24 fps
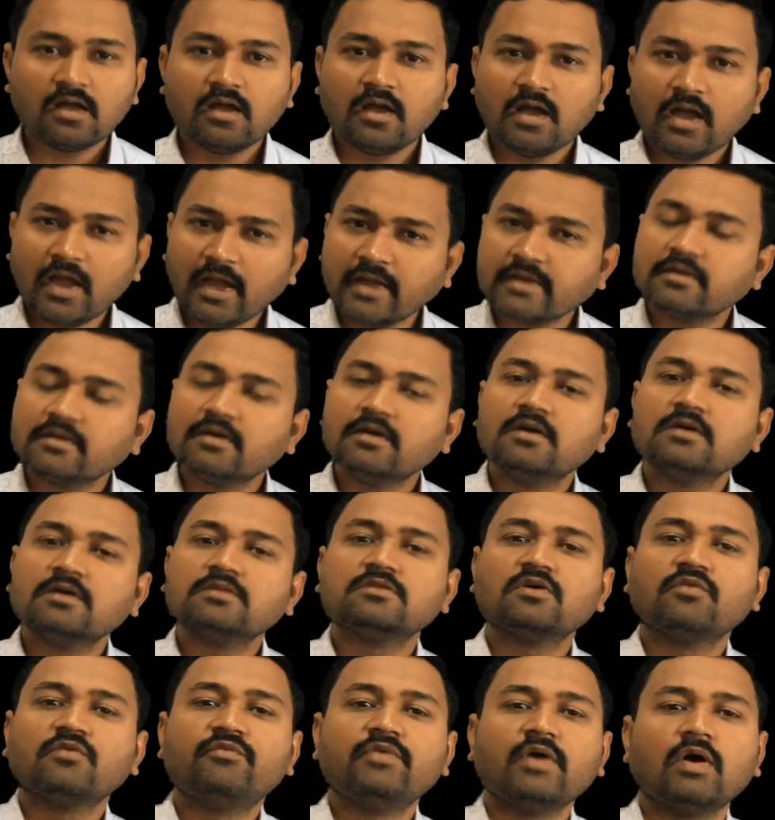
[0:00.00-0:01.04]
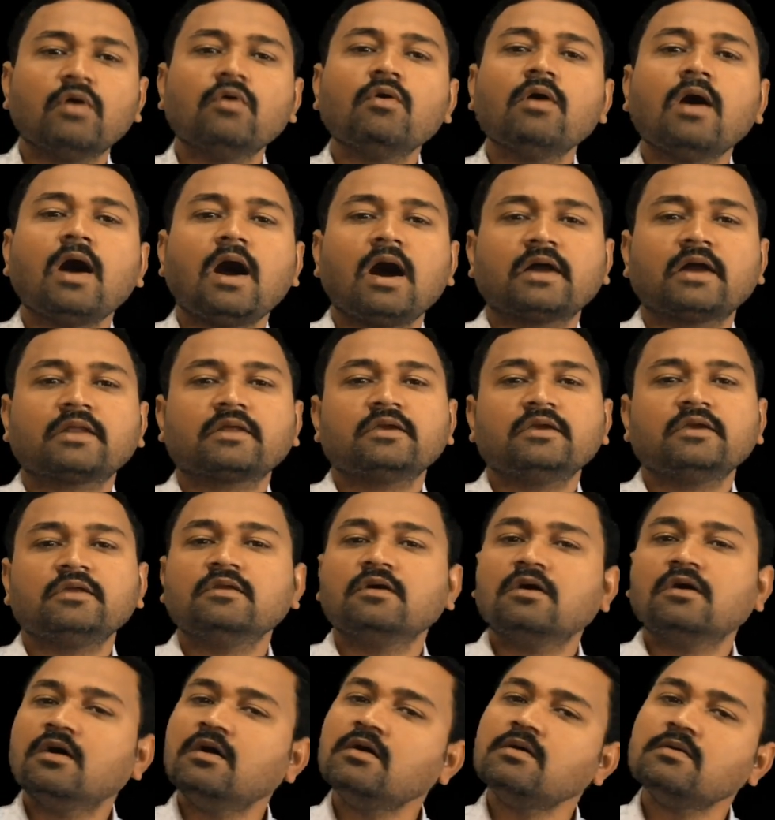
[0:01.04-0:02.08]
and the wave are in
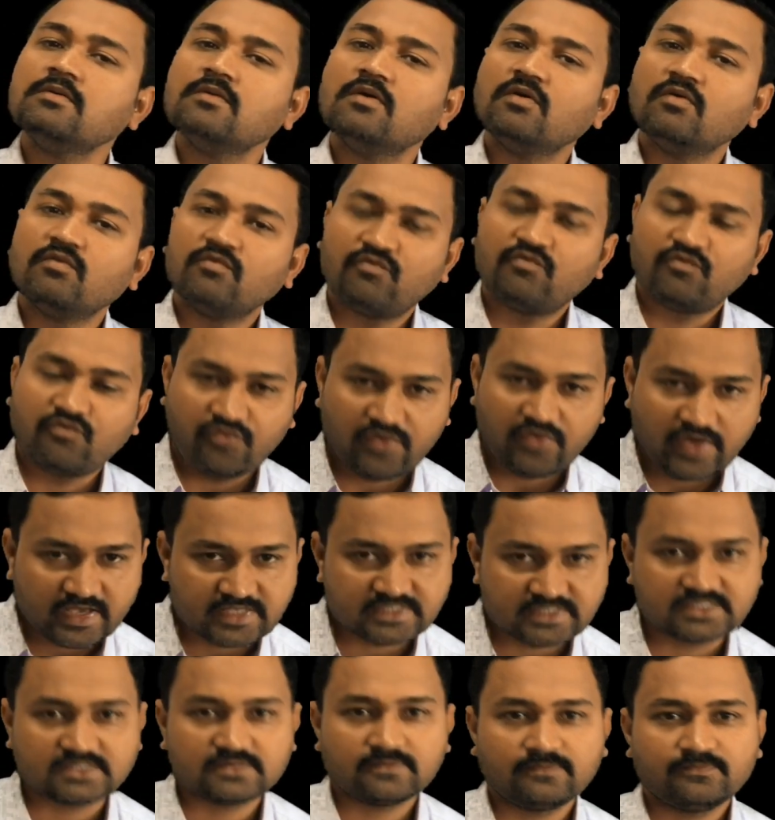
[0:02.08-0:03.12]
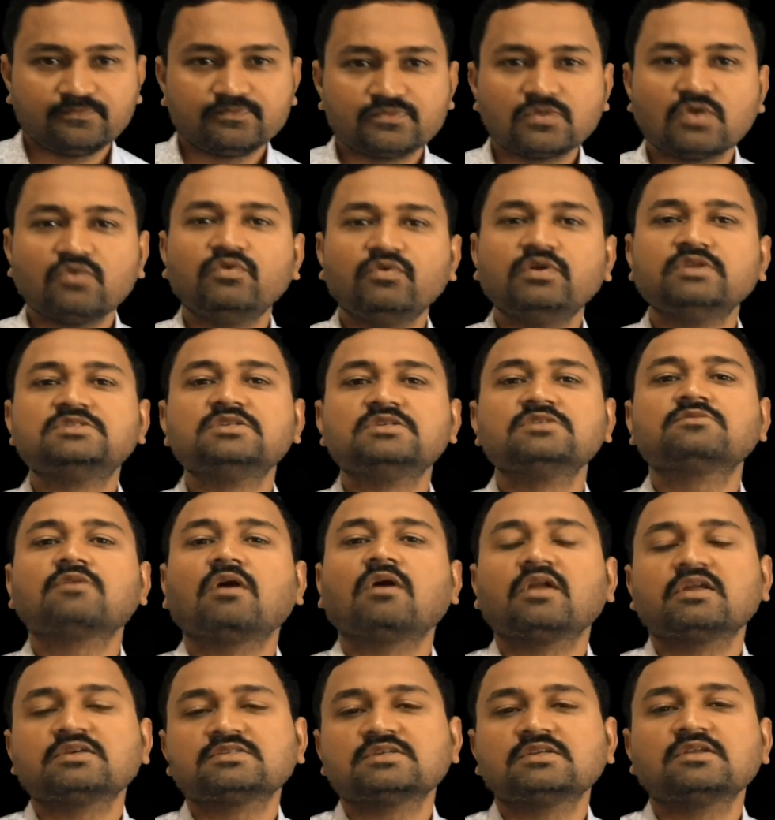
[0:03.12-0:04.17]
a phase which is
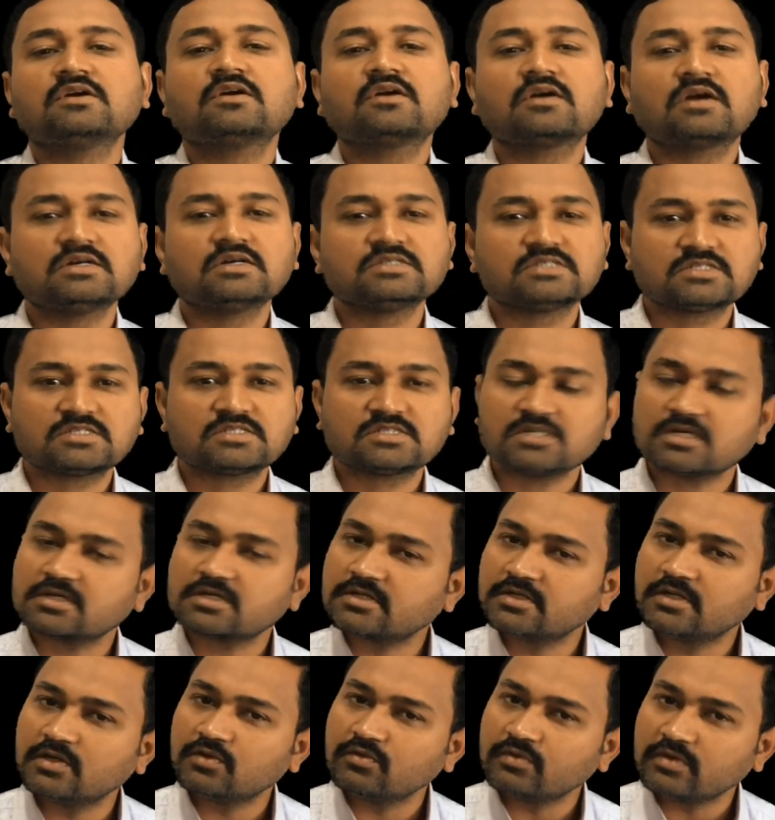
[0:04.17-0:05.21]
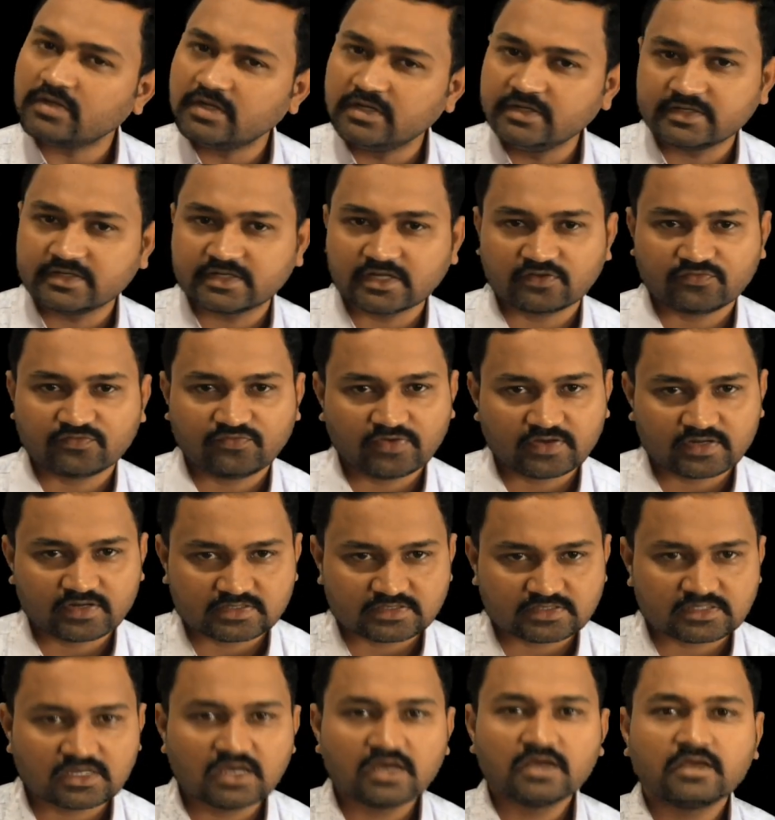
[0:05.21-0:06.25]
called as a constructive
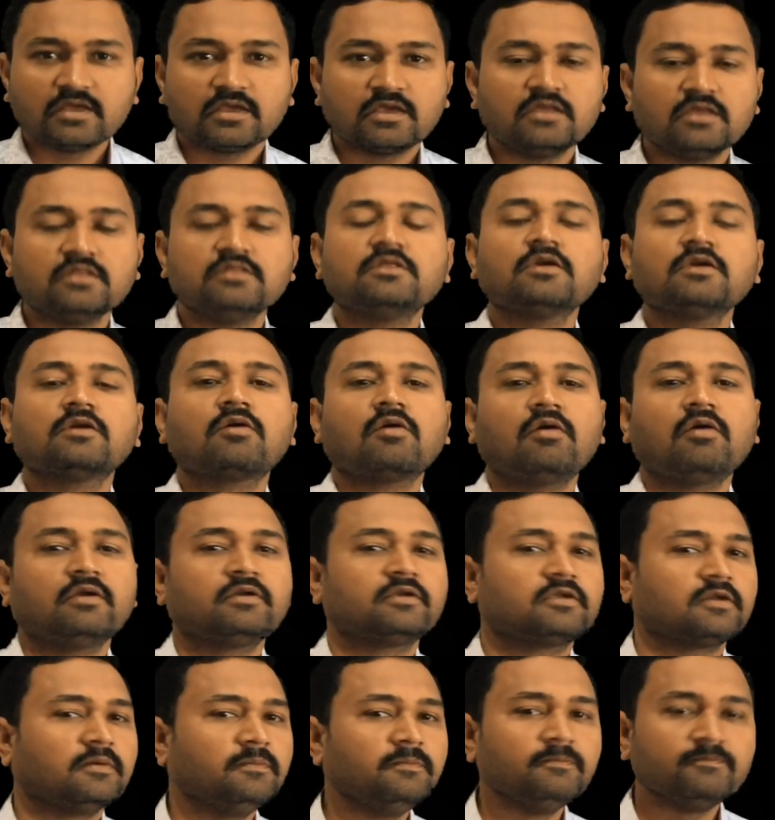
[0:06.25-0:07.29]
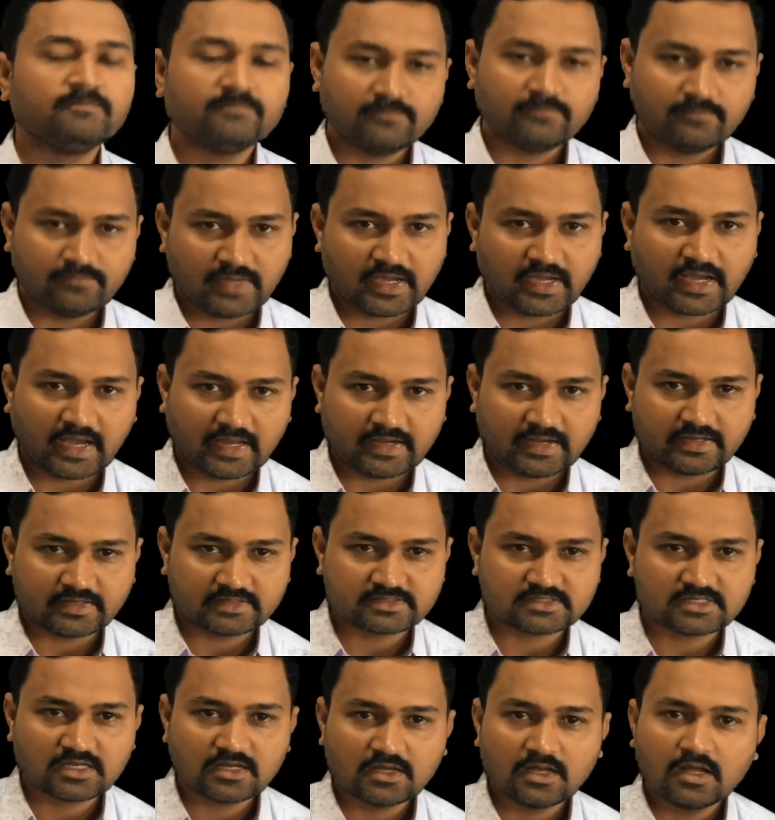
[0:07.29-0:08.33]
interference in the quantum
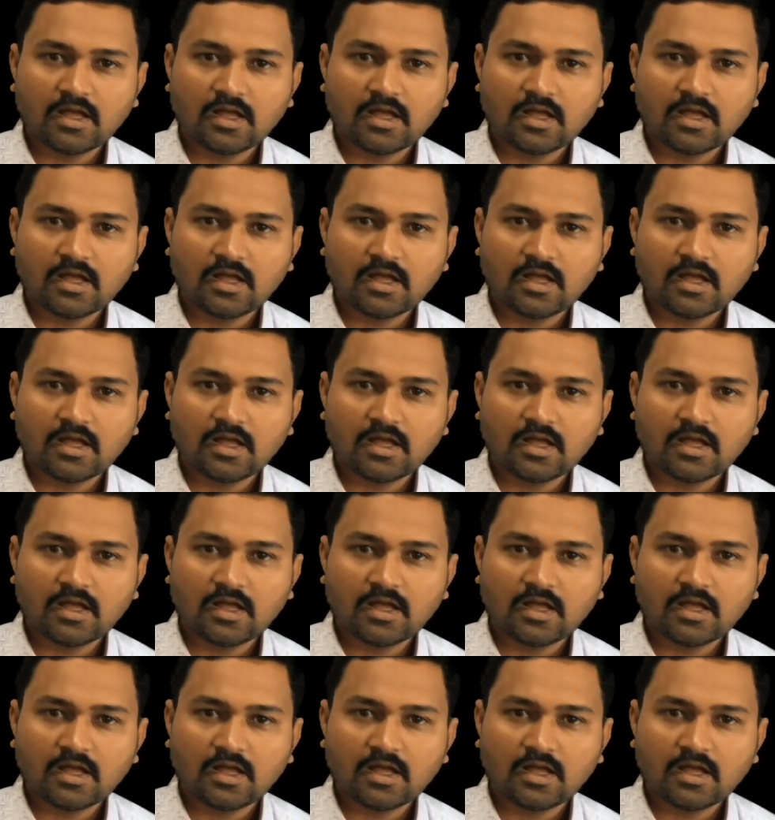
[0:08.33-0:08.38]
mechanics.